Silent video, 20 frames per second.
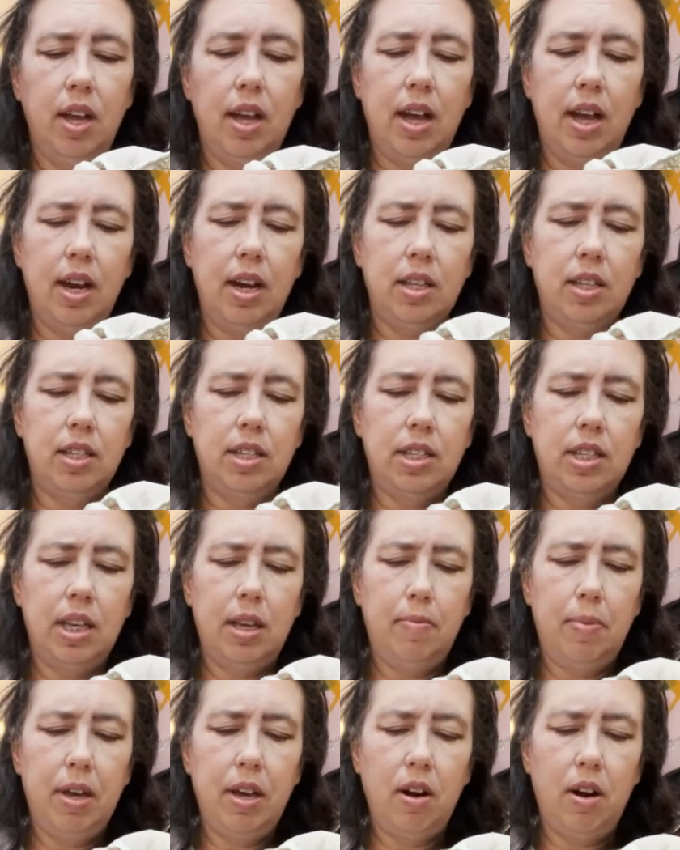And it's
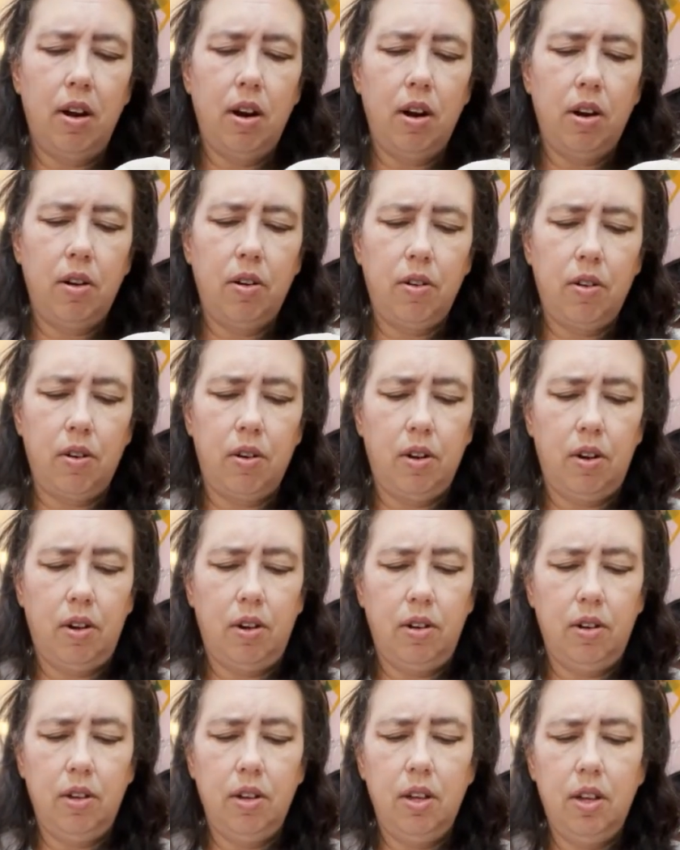CBR
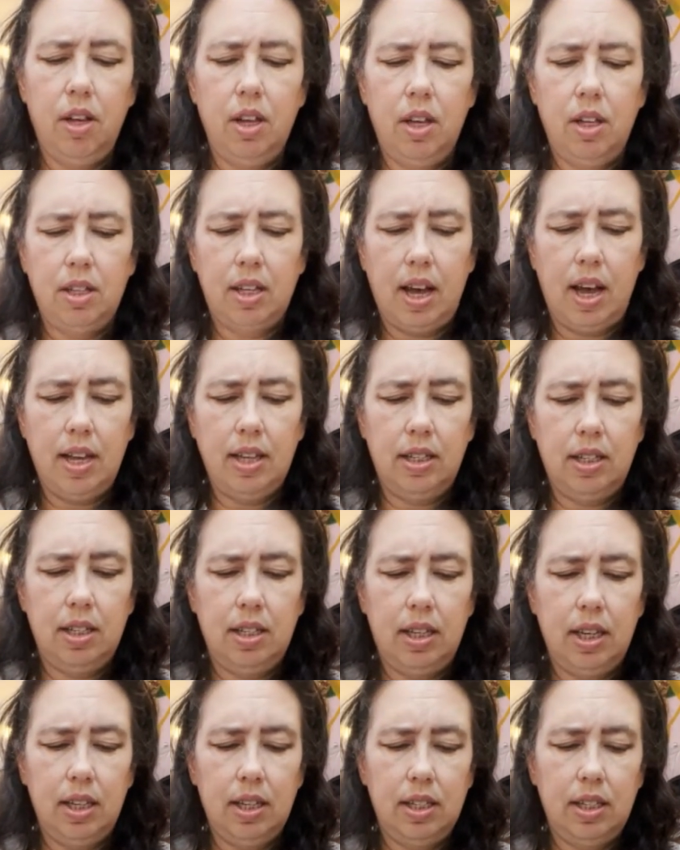girl,
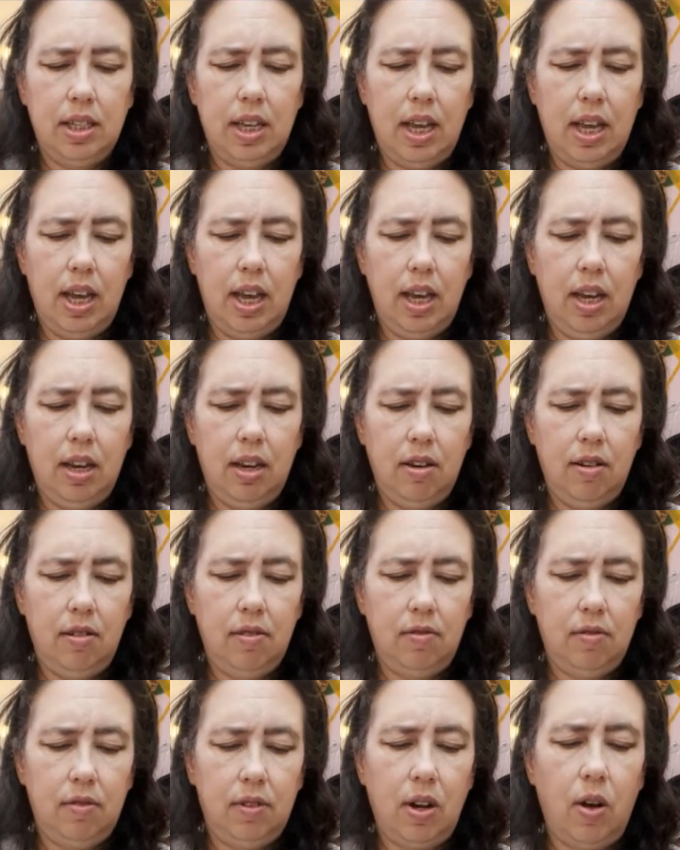size 18
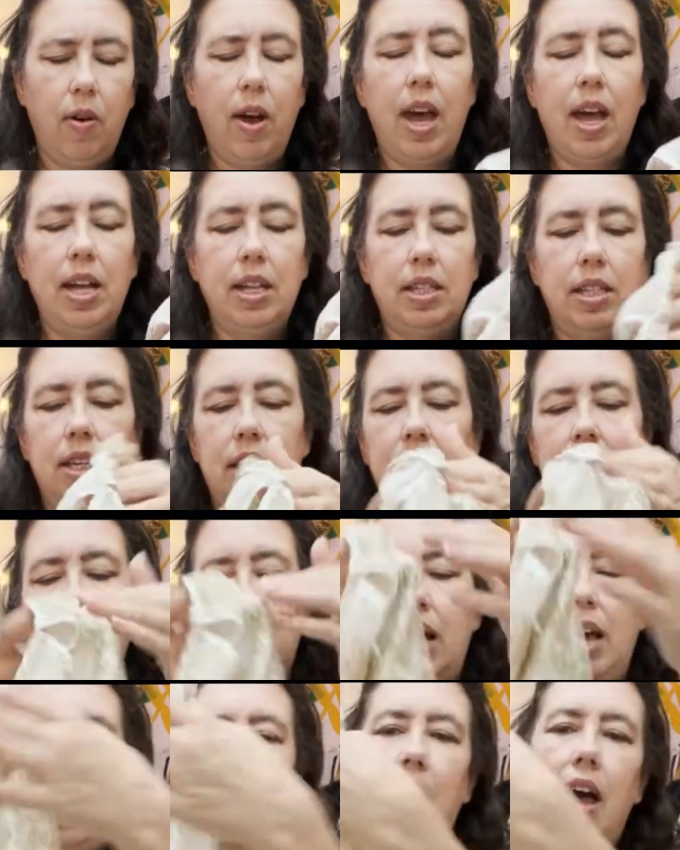and
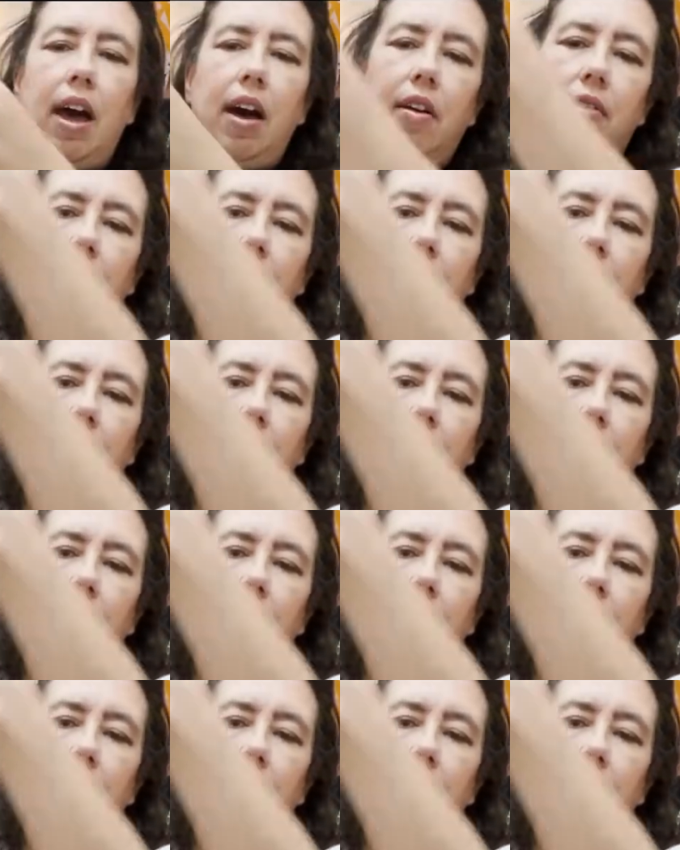a half.